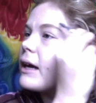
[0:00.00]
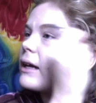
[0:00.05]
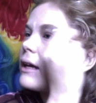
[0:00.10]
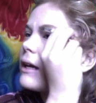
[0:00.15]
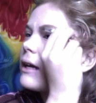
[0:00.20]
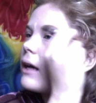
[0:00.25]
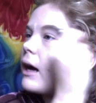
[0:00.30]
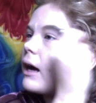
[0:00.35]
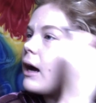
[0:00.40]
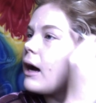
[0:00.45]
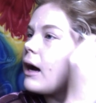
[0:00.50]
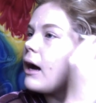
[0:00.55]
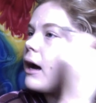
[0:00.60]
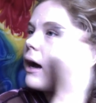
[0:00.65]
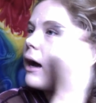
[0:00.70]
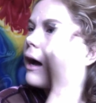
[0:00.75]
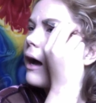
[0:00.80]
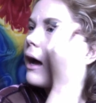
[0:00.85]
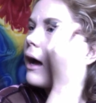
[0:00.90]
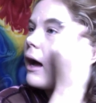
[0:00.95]
of
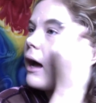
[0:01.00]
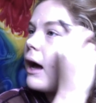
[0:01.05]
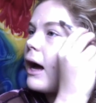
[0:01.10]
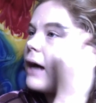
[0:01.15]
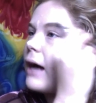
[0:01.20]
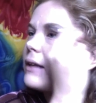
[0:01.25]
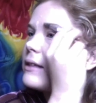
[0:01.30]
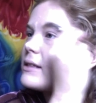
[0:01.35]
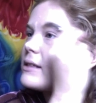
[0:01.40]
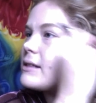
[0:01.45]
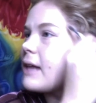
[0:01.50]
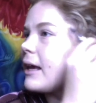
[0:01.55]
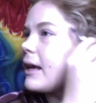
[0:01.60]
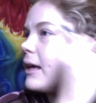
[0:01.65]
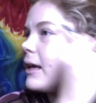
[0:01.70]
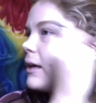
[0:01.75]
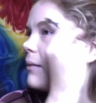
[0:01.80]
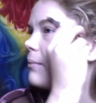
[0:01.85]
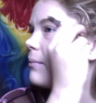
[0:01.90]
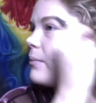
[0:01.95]
had to say
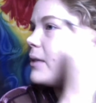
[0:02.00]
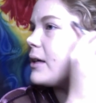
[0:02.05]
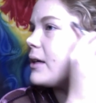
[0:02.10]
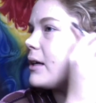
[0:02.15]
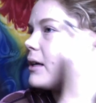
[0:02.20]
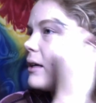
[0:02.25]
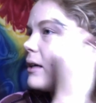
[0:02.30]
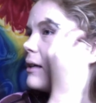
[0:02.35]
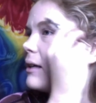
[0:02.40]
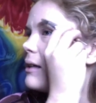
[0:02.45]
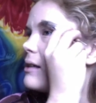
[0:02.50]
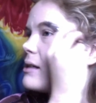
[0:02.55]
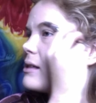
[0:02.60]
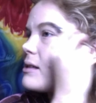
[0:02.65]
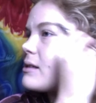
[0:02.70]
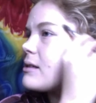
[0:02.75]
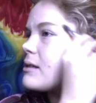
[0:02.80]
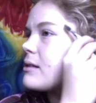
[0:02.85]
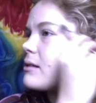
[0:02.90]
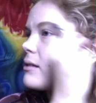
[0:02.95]
it because,
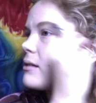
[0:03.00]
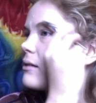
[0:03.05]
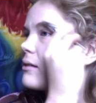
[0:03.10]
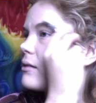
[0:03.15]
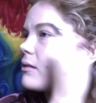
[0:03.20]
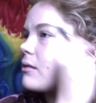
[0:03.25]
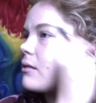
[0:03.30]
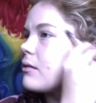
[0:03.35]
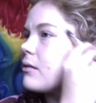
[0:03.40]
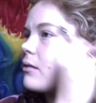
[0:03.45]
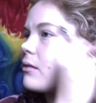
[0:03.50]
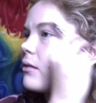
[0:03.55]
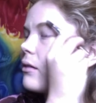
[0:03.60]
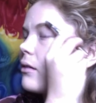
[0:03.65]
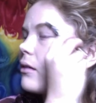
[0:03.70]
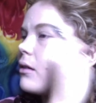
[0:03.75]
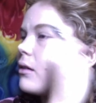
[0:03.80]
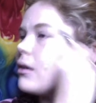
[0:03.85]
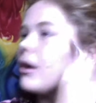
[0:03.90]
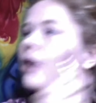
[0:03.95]

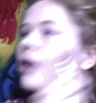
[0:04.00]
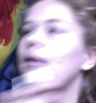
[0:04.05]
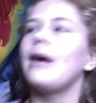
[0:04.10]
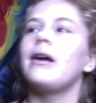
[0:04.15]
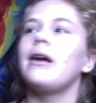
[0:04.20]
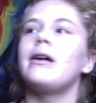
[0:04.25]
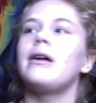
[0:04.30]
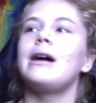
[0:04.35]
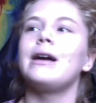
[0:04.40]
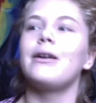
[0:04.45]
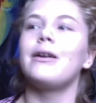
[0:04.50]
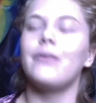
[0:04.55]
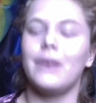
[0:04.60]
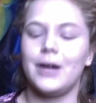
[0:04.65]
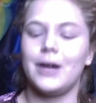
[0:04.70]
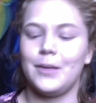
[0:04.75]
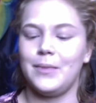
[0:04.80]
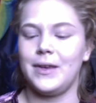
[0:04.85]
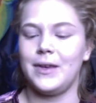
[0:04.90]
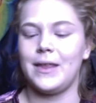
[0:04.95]
you know, I don't want
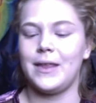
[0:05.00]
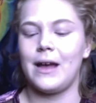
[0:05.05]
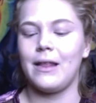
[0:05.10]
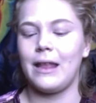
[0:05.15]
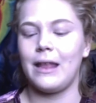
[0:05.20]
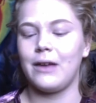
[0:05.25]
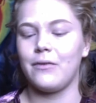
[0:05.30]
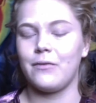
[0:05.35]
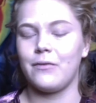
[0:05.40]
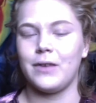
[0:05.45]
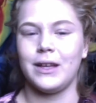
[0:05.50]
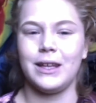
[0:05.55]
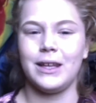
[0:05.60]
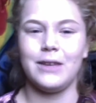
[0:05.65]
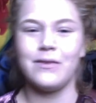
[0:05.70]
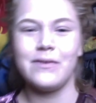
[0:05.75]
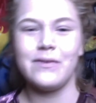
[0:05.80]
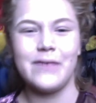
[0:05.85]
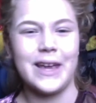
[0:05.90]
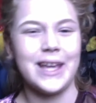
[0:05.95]
to be that, like, really
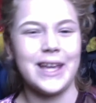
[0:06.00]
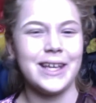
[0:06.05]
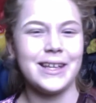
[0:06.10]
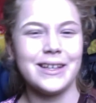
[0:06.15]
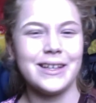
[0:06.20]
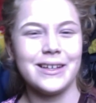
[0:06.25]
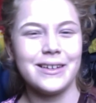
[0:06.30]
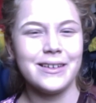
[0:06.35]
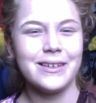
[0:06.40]
fake,